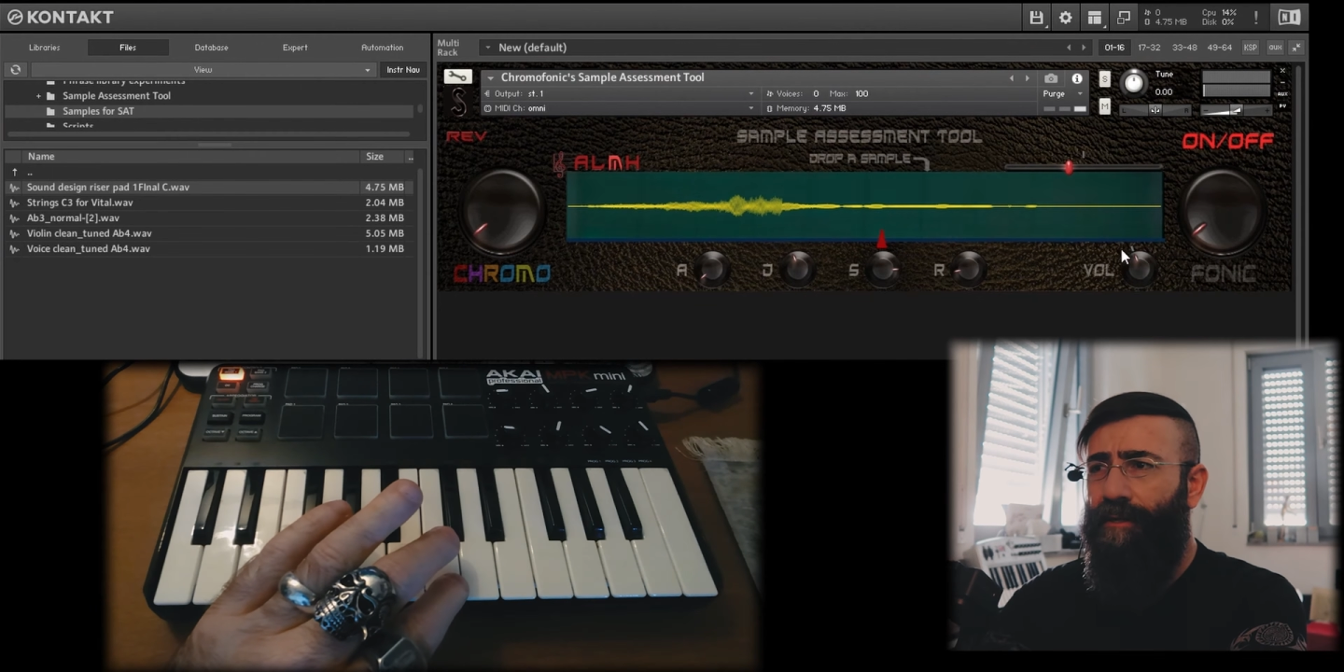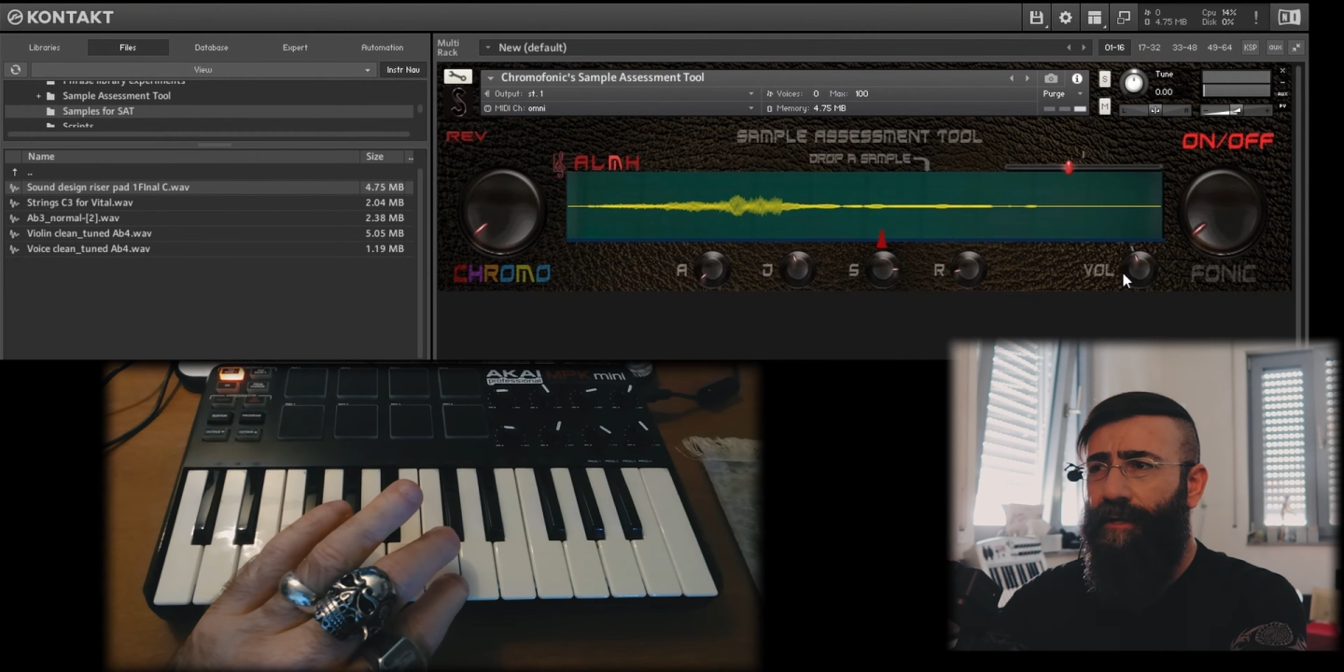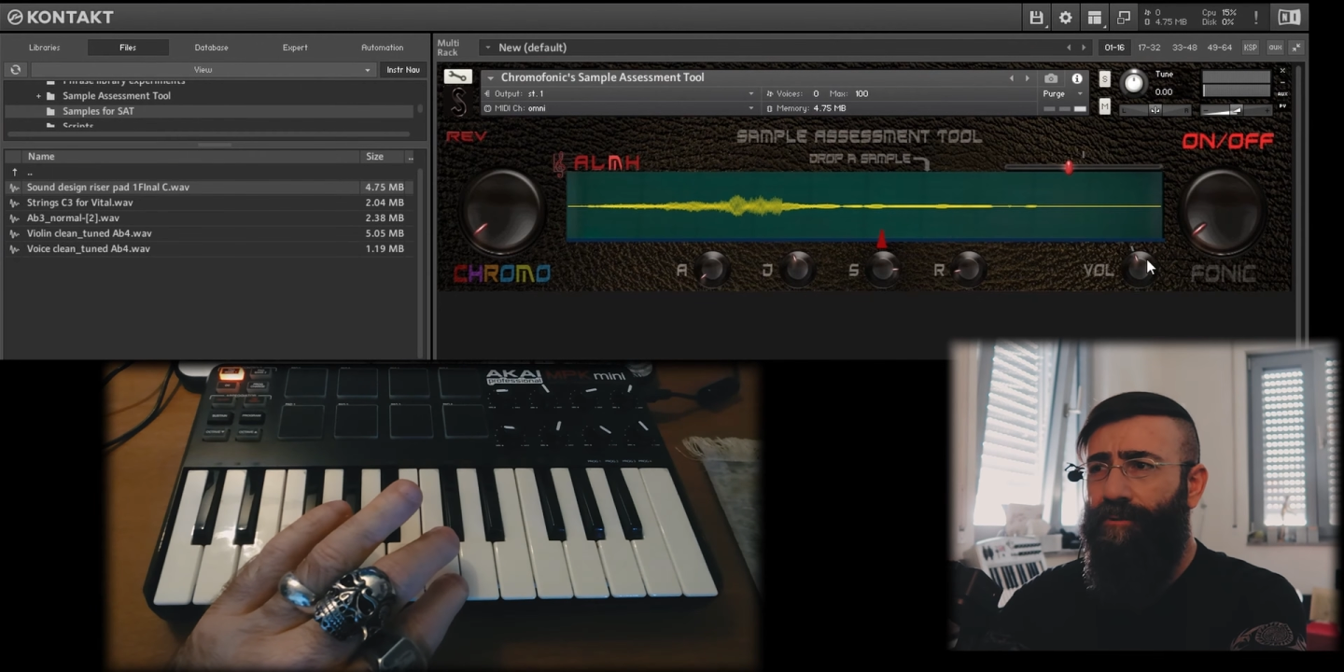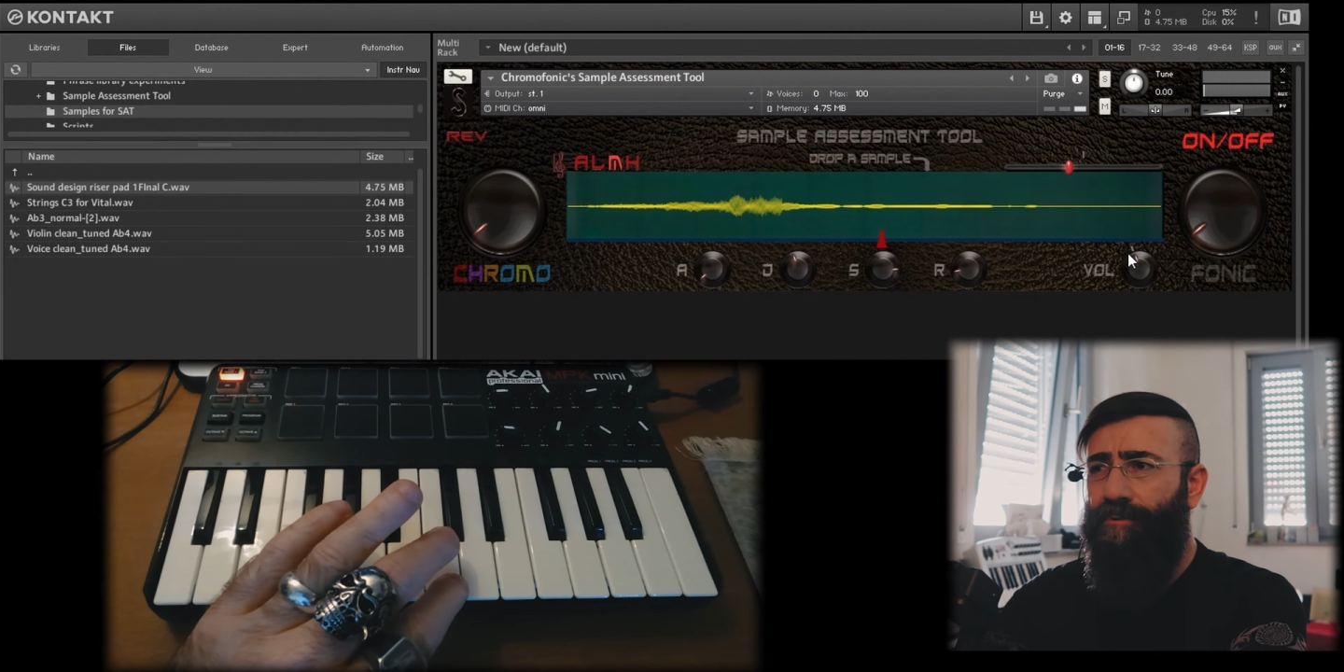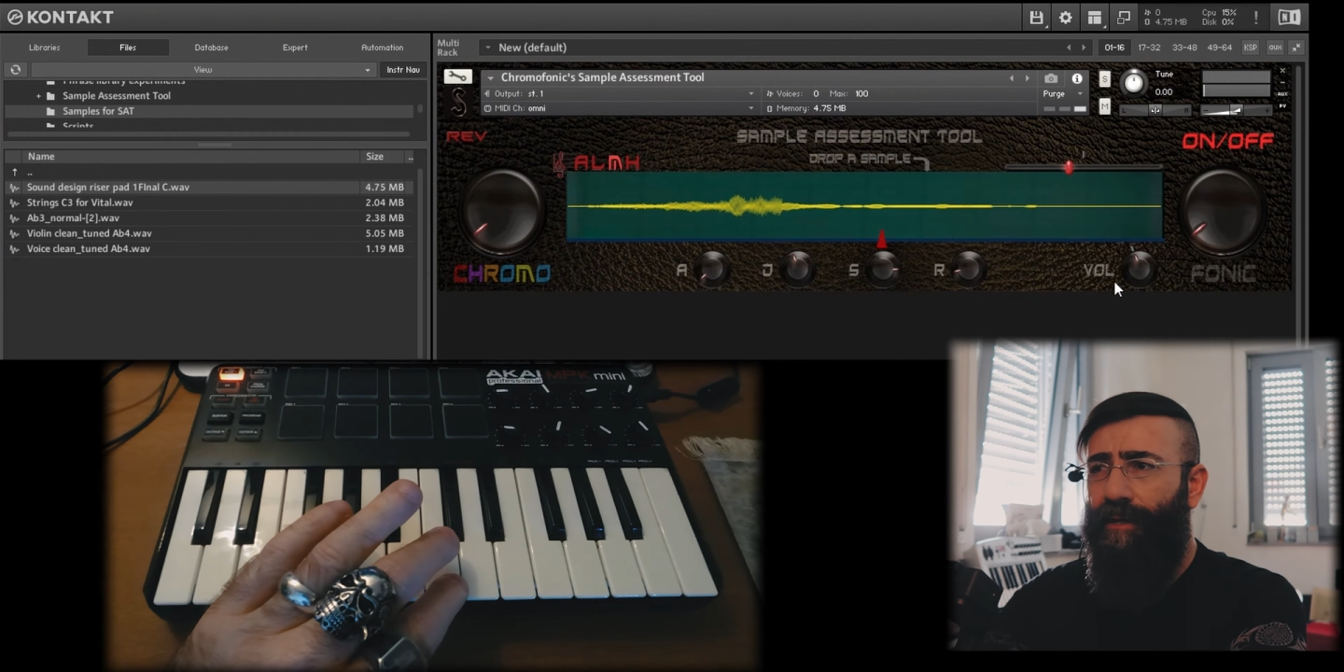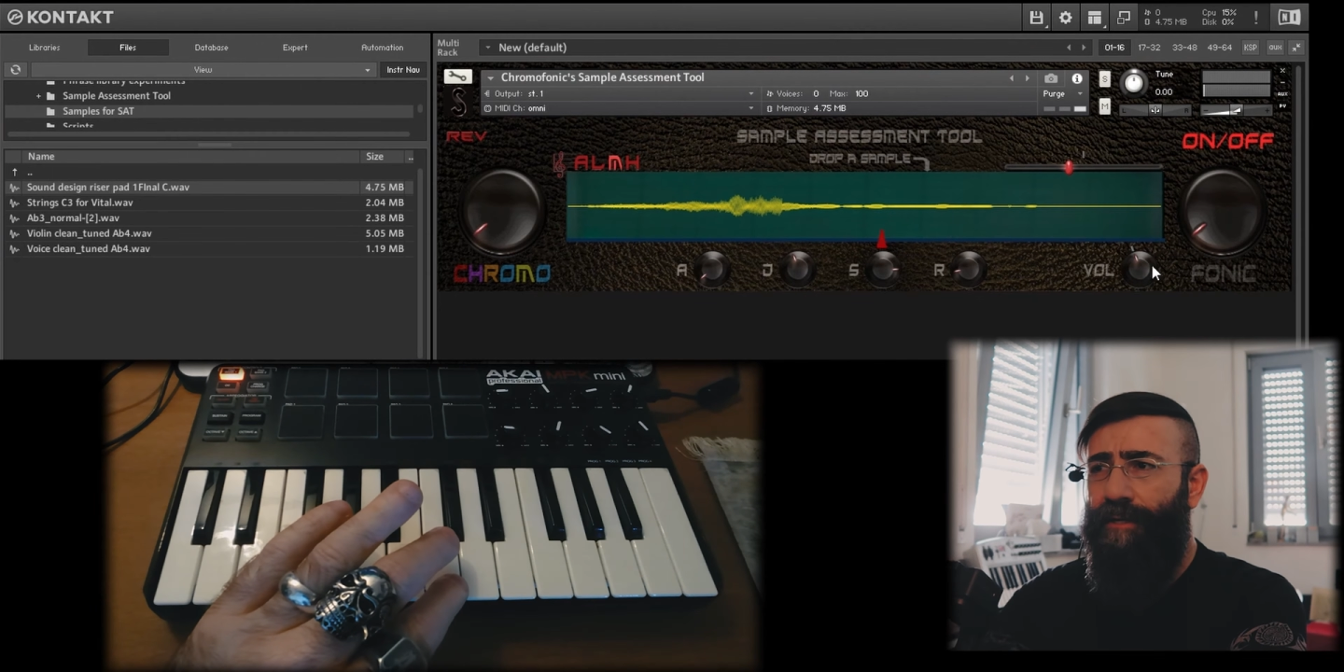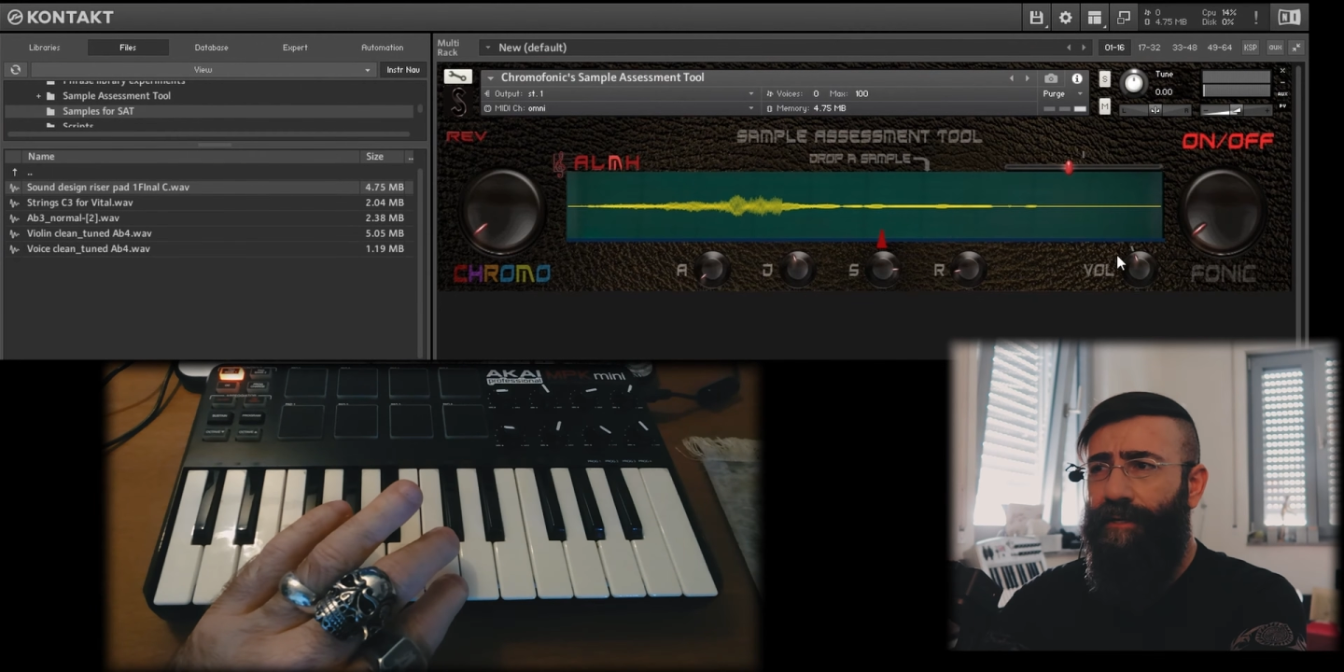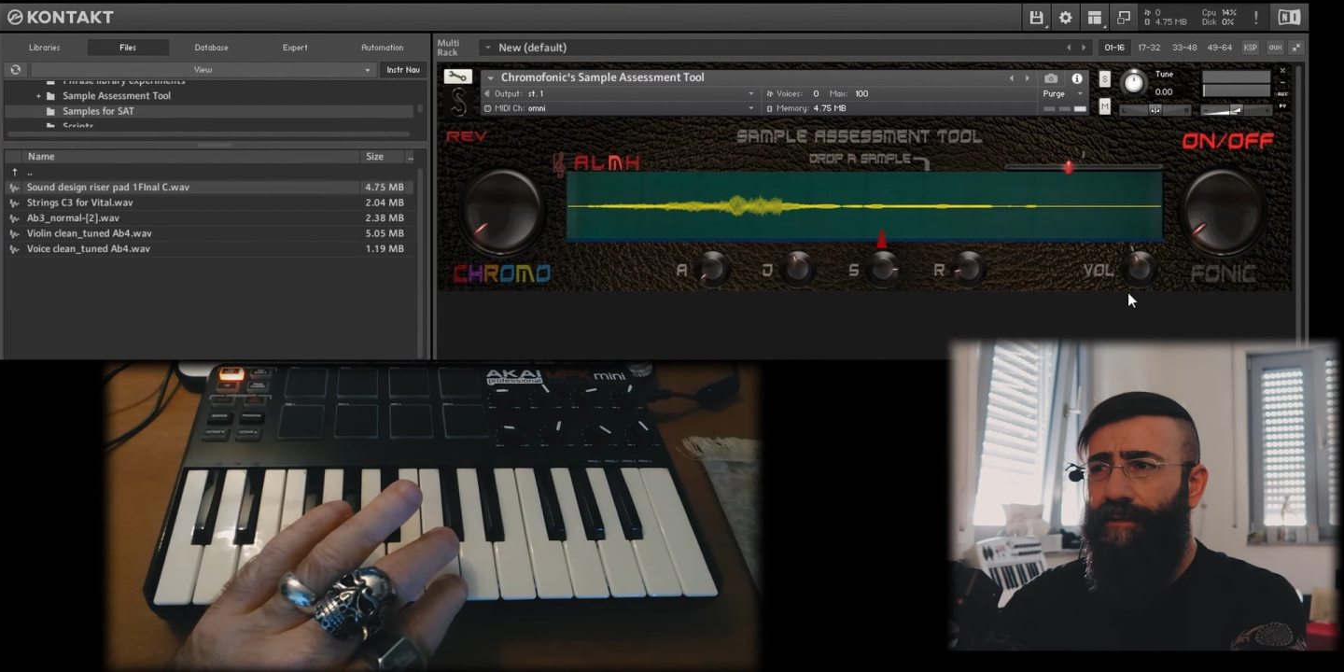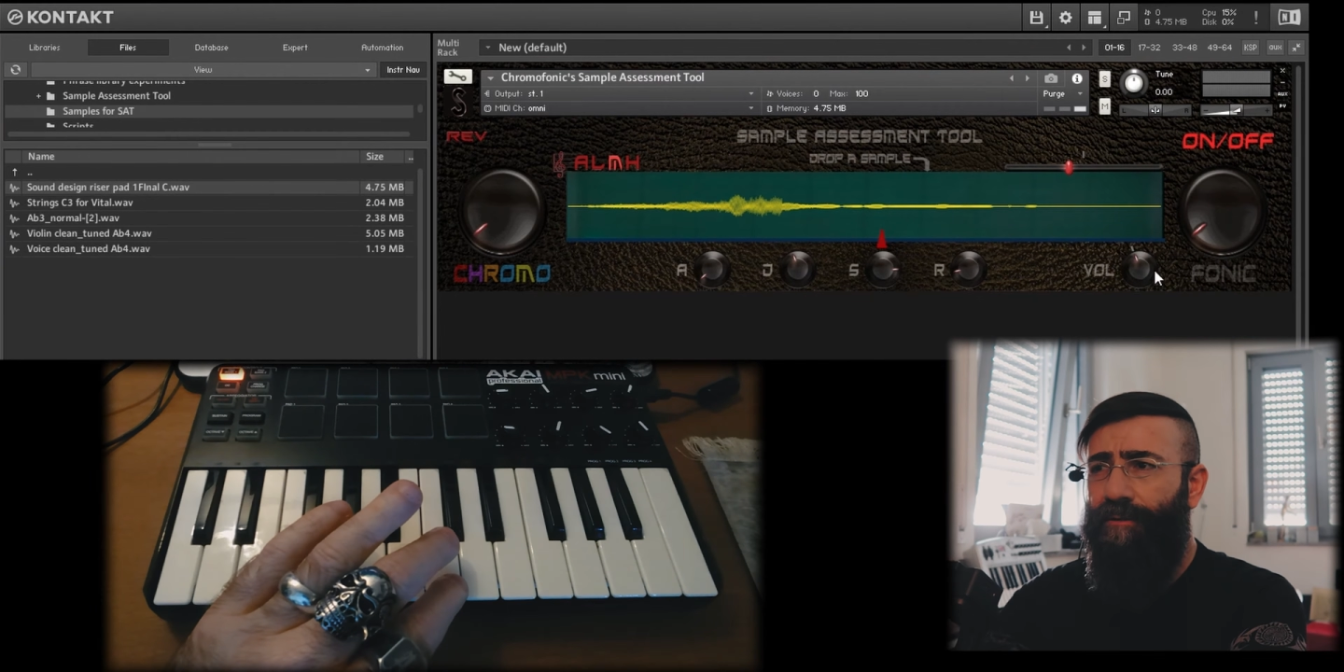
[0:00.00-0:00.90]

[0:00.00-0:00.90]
That's why here